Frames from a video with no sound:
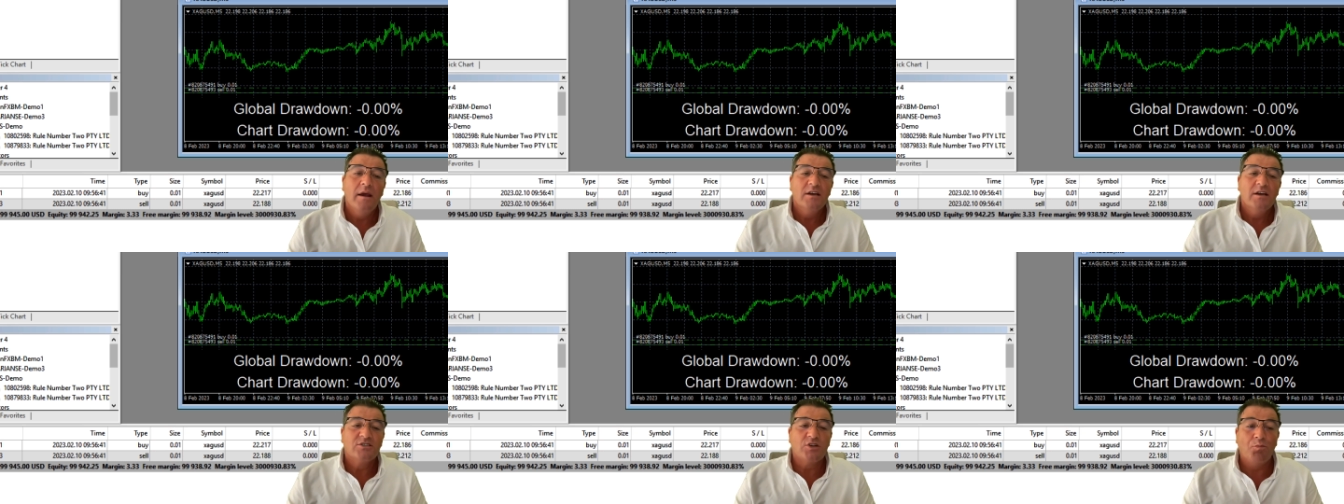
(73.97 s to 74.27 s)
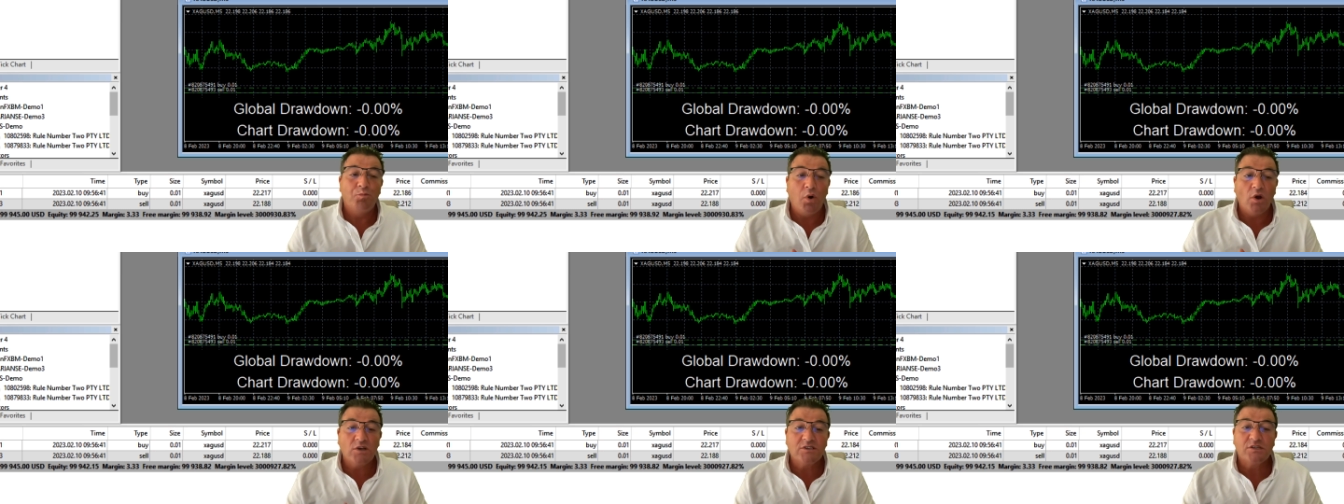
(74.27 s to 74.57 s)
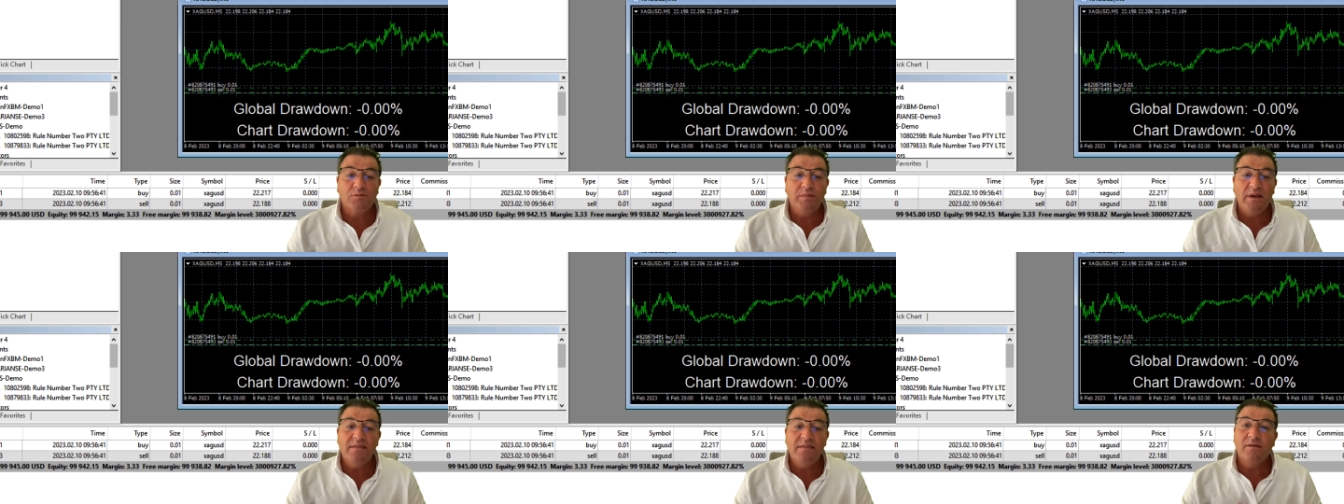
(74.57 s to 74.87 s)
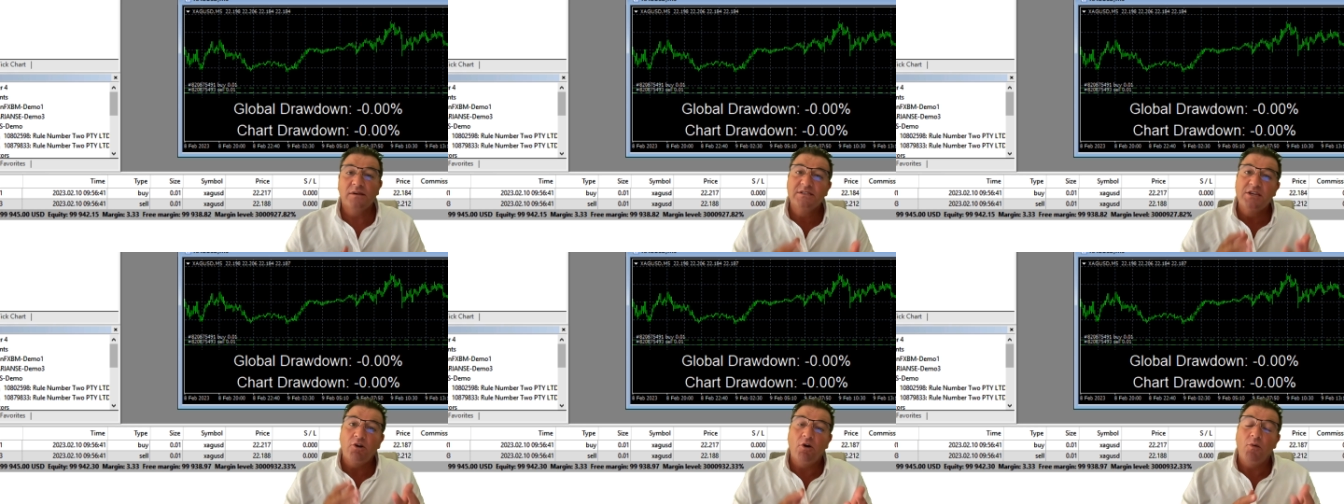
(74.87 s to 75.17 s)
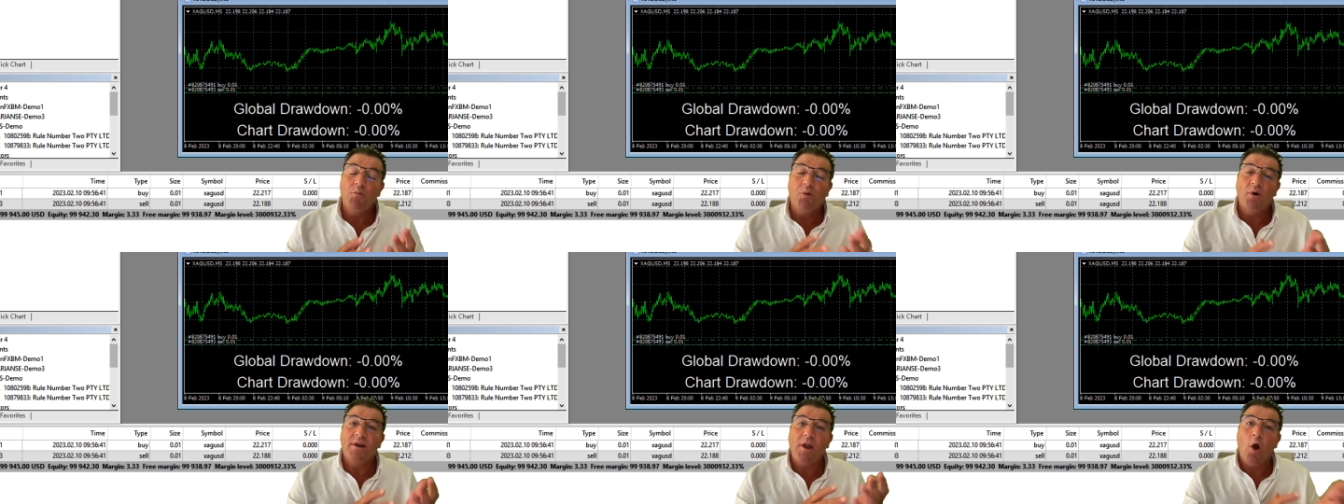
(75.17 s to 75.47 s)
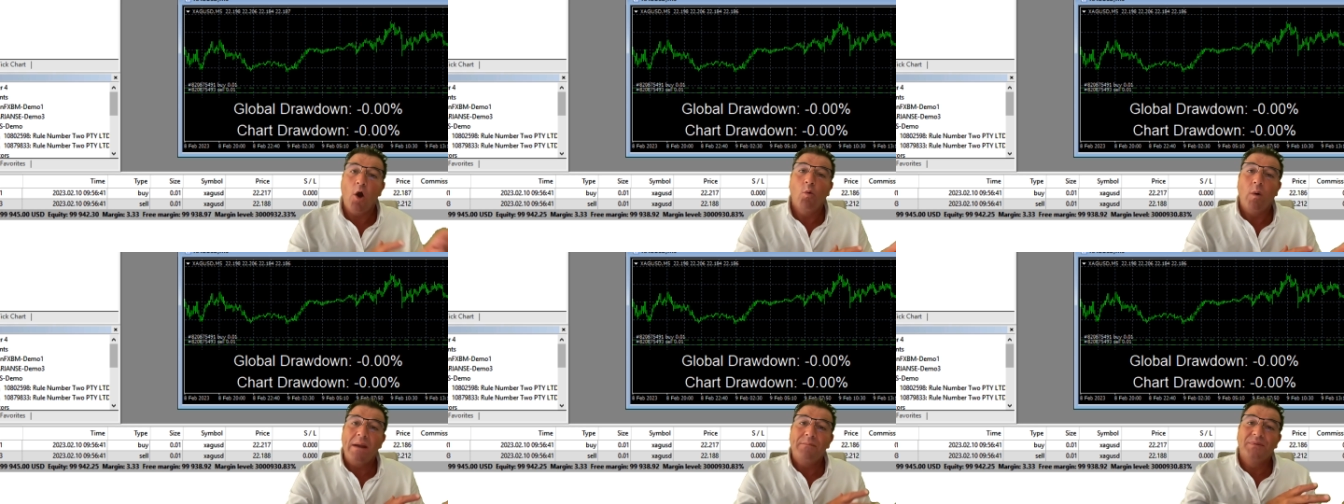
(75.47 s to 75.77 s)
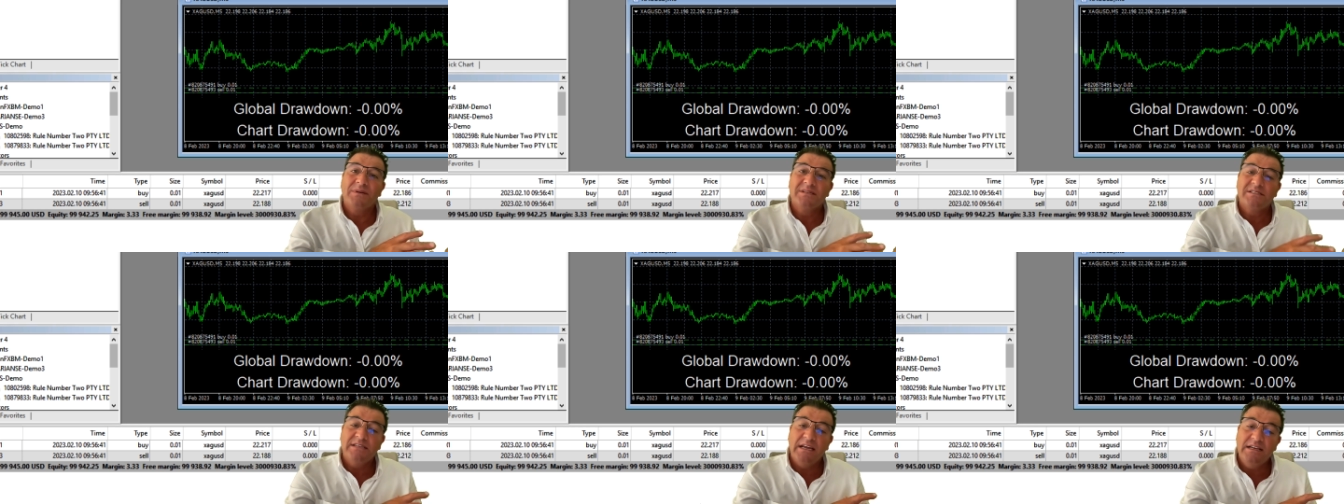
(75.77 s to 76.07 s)
So possibly the 0.01
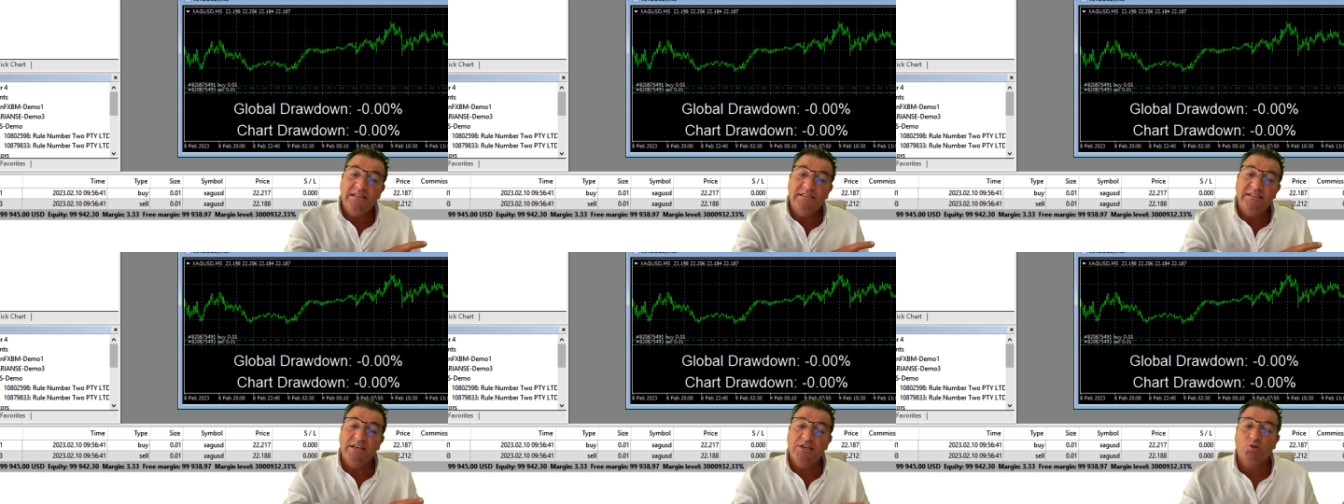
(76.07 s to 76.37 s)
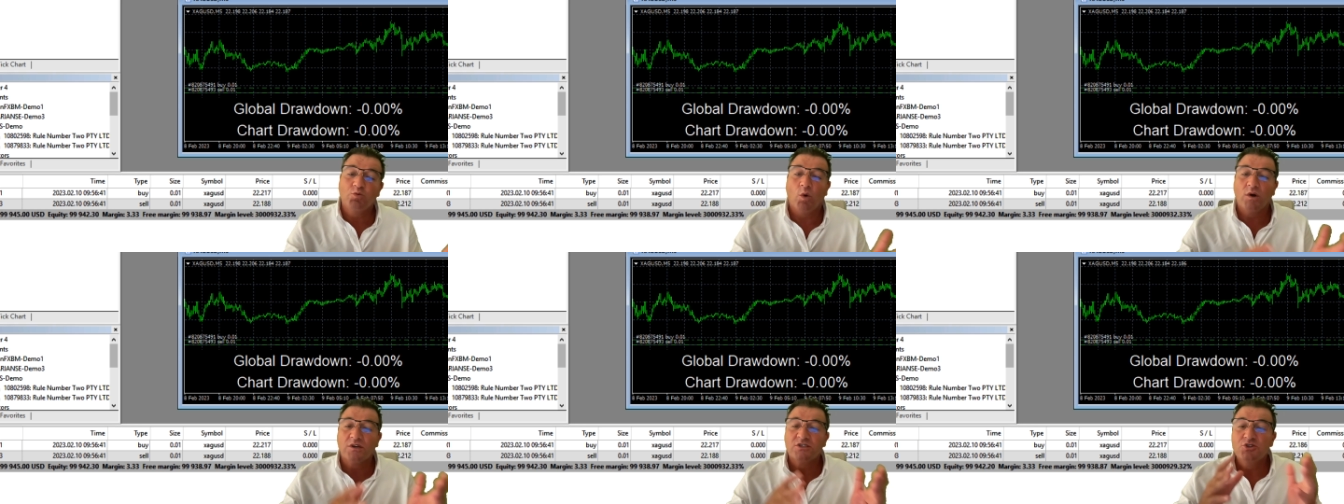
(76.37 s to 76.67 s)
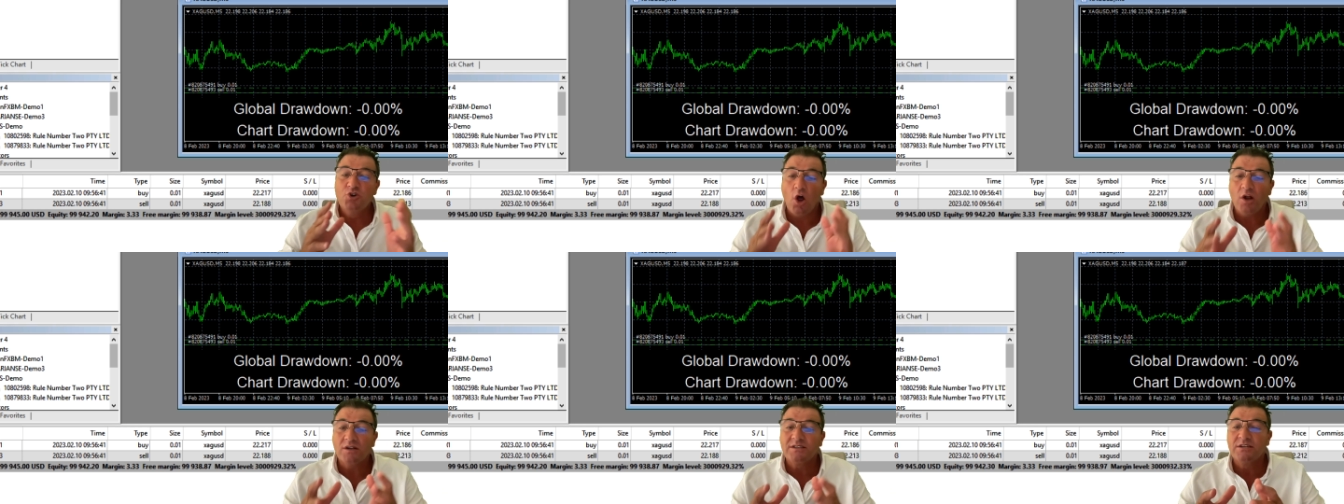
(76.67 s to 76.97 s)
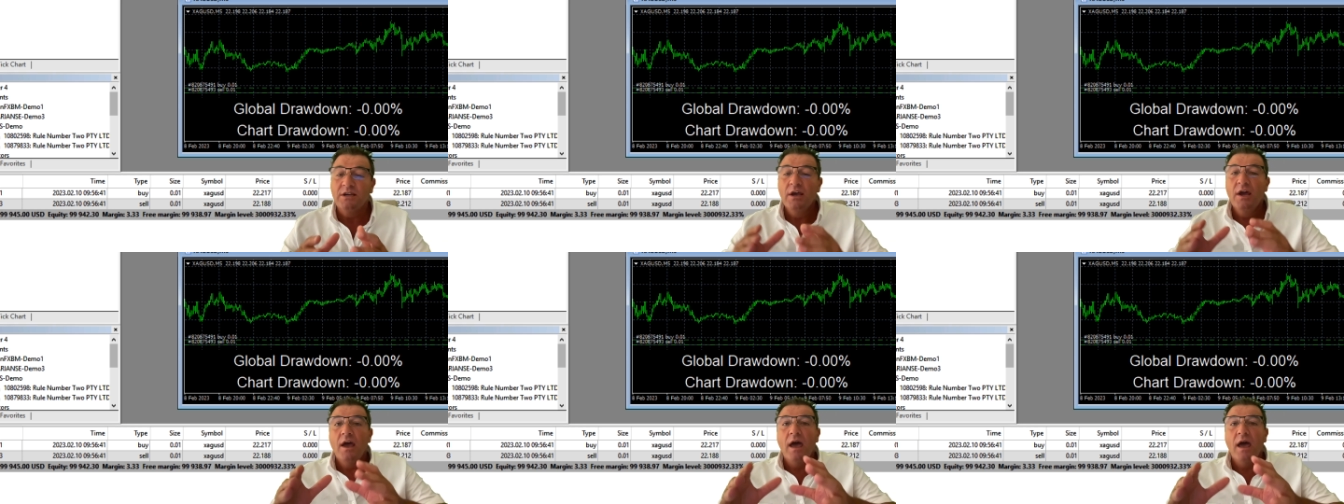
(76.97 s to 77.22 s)
percentage was not